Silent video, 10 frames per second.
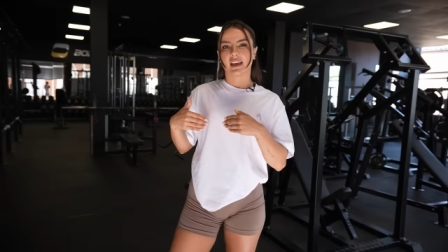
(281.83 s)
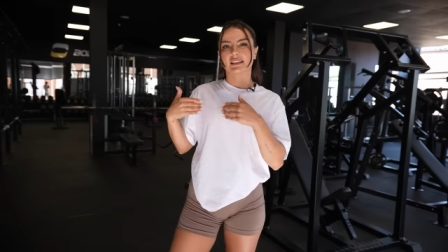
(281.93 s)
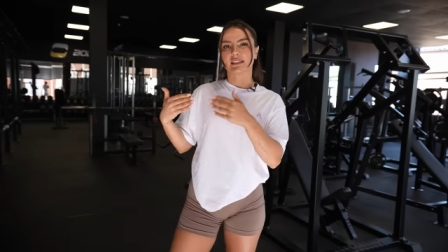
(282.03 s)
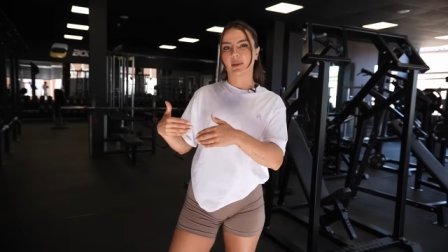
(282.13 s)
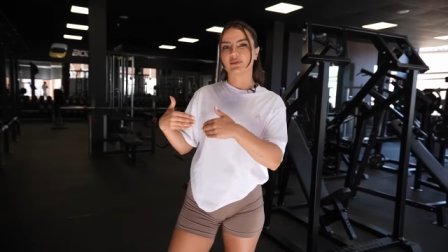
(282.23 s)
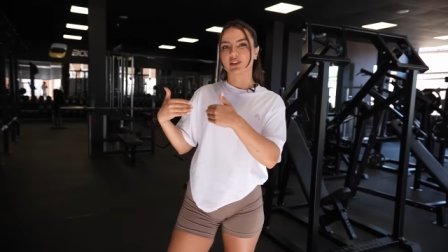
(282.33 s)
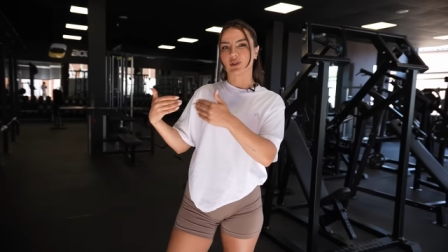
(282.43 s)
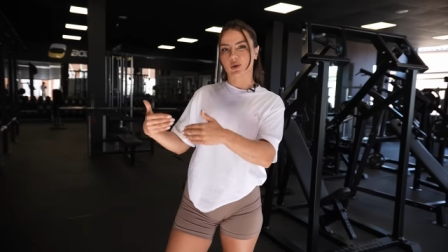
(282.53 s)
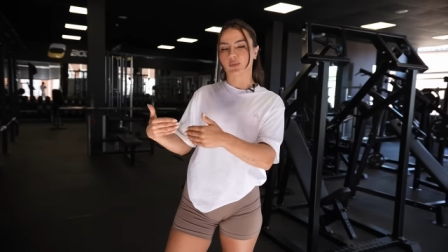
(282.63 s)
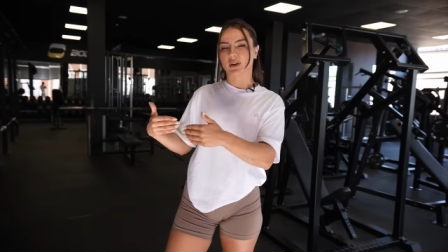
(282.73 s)
it's time to
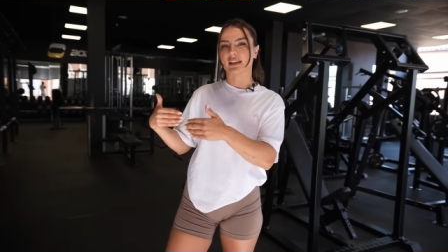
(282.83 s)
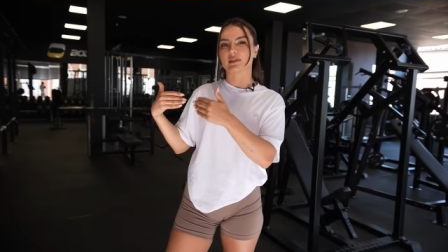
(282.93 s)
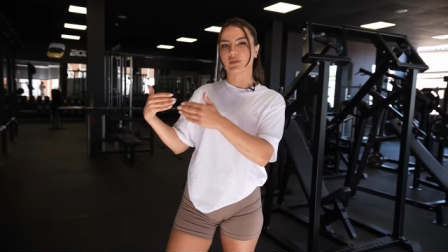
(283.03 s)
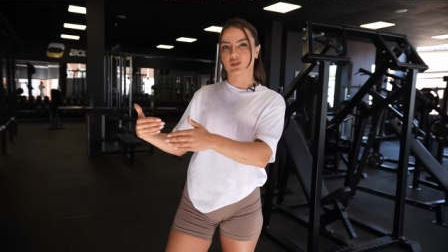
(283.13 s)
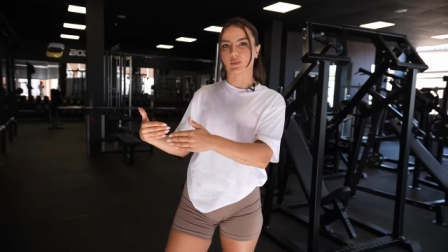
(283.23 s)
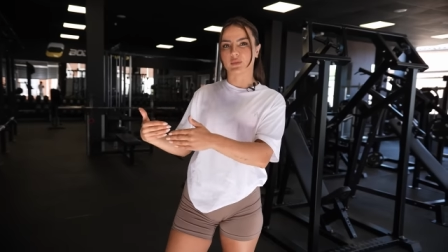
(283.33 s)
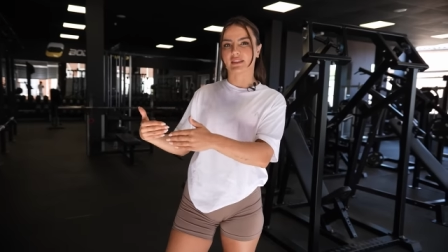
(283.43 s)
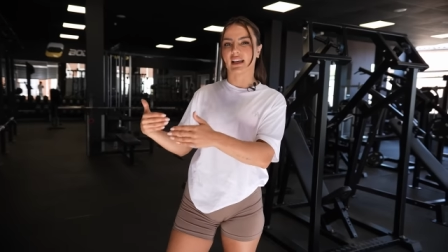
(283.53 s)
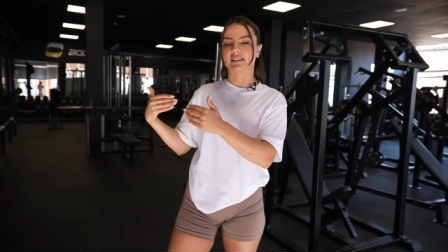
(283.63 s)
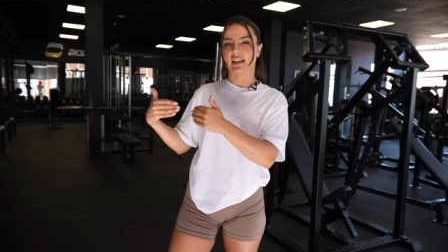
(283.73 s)
incorporate some
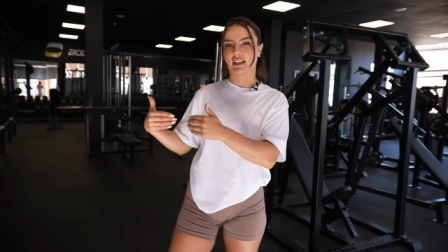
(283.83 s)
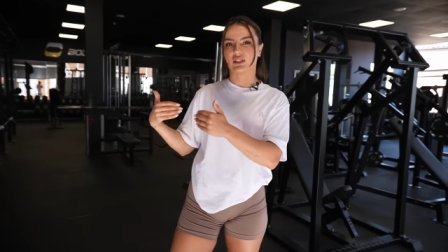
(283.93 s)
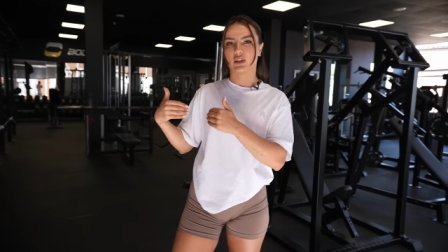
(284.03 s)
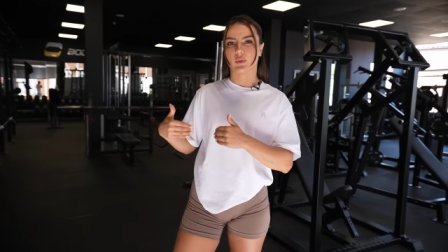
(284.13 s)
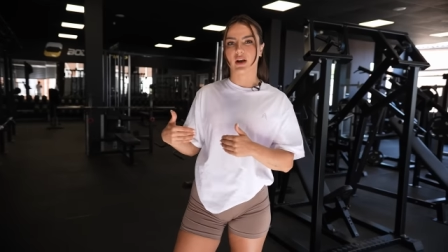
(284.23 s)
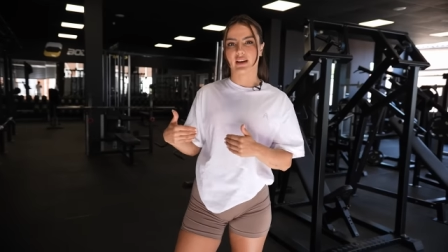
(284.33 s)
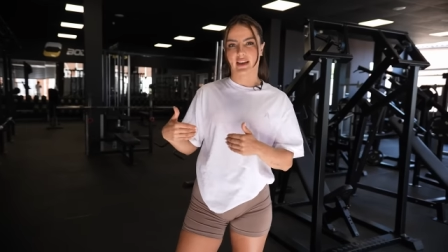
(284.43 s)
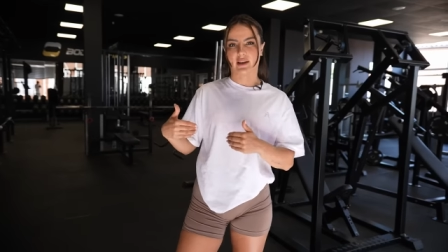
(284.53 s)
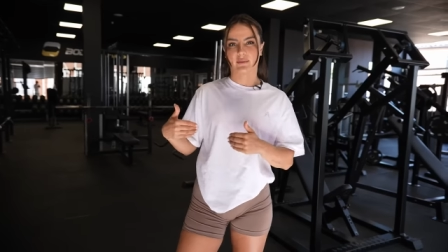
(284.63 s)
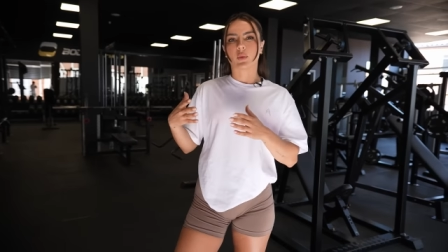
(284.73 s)
supersets into your workout.